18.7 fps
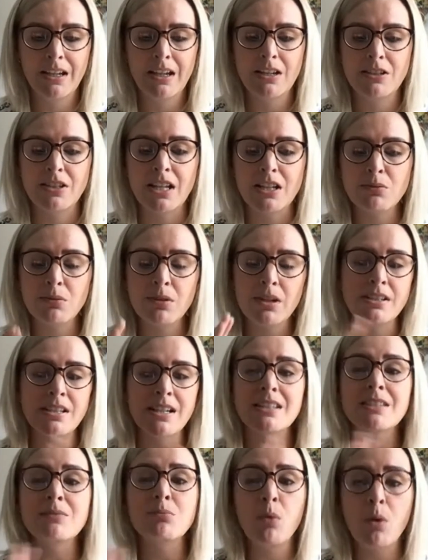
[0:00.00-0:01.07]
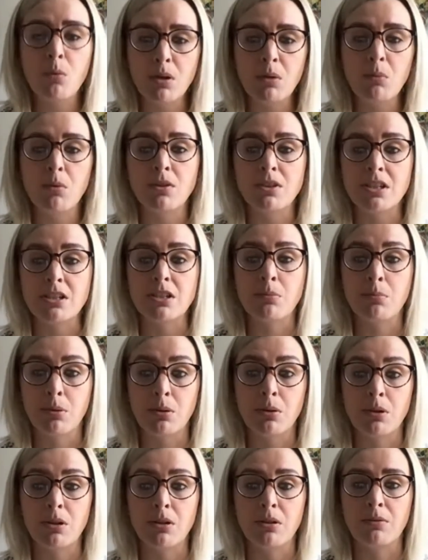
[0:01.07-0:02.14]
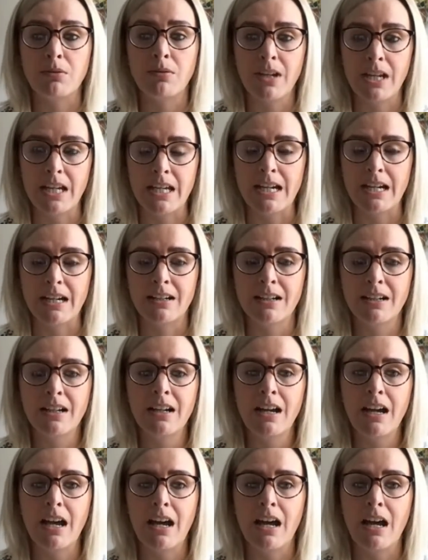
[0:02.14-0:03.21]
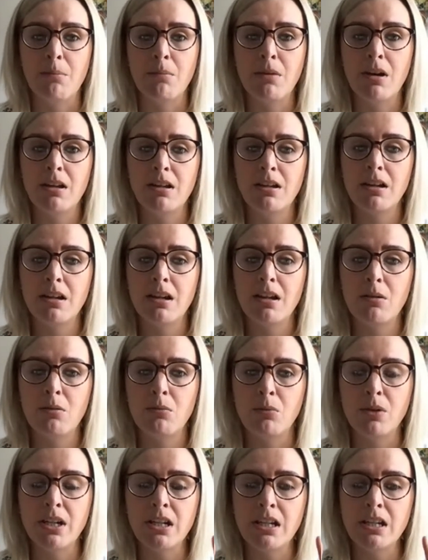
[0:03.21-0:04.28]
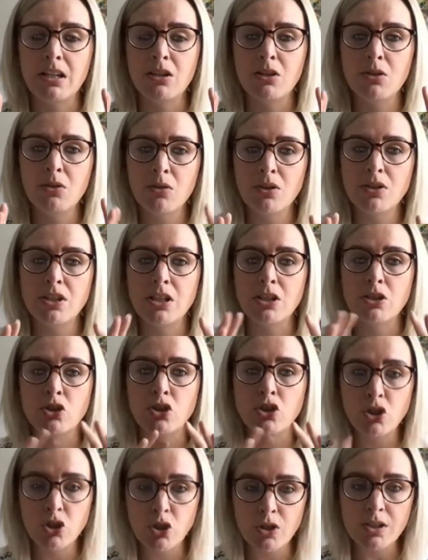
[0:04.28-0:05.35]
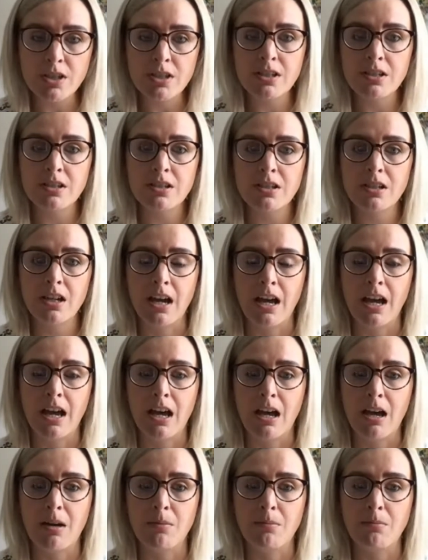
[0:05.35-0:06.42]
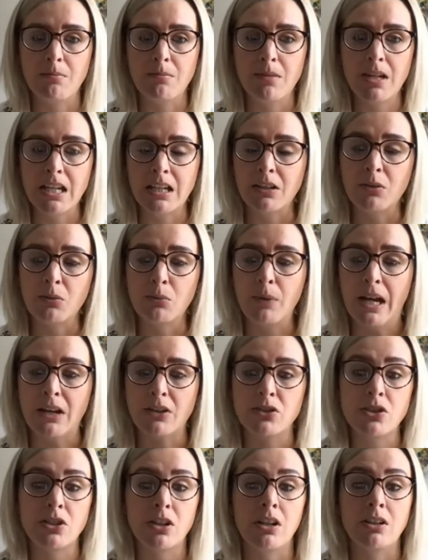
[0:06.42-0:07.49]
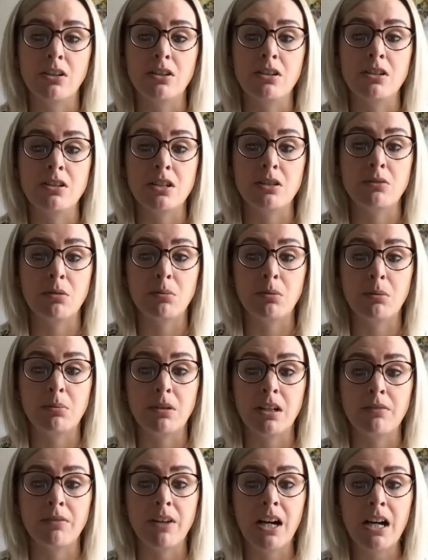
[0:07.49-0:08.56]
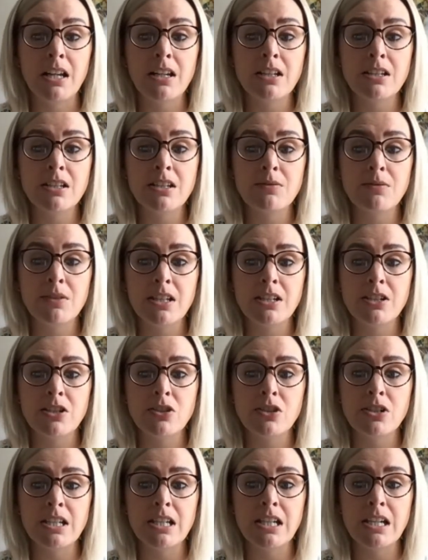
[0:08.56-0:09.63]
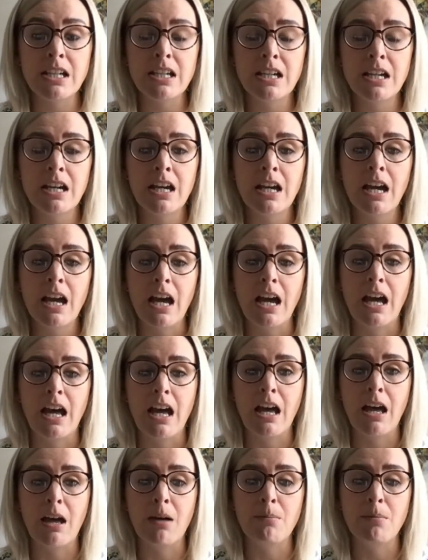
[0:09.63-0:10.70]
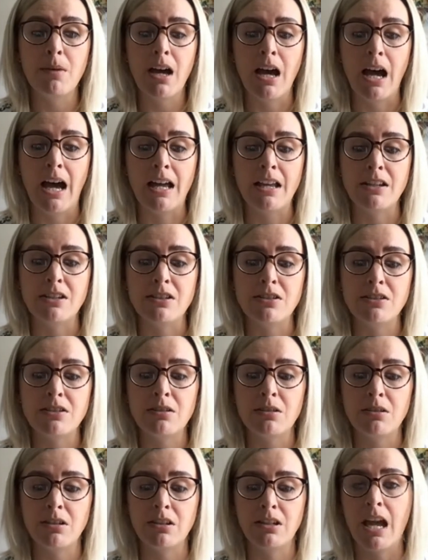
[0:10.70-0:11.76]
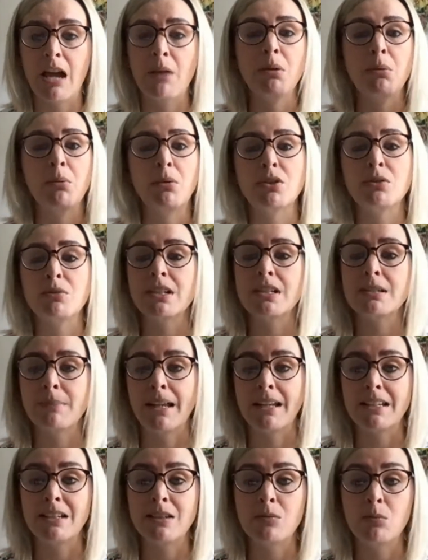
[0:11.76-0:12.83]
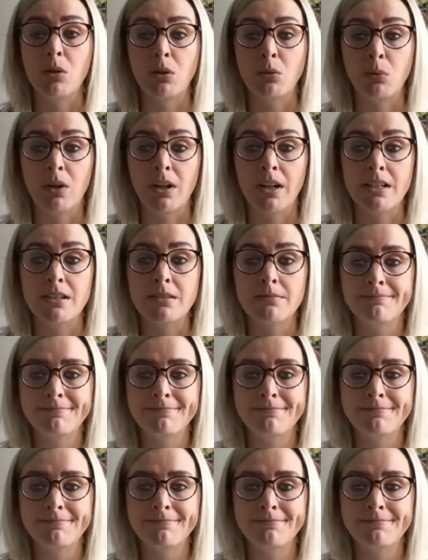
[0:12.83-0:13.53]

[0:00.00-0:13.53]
So that's what we wanted to prove here. We looked at just England, Wales, Scotland, and the Republic of Ireland for this study, and now we want to expand it worldwide.